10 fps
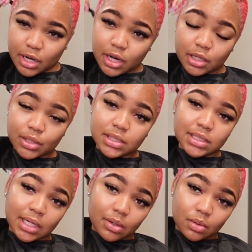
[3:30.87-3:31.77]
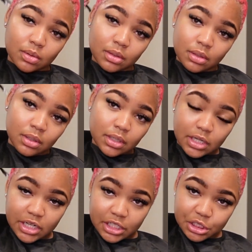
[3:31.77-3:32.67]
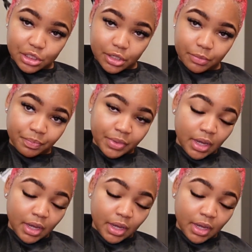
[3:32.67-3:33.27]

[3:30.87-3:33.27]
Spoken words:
Color Seal conditioner,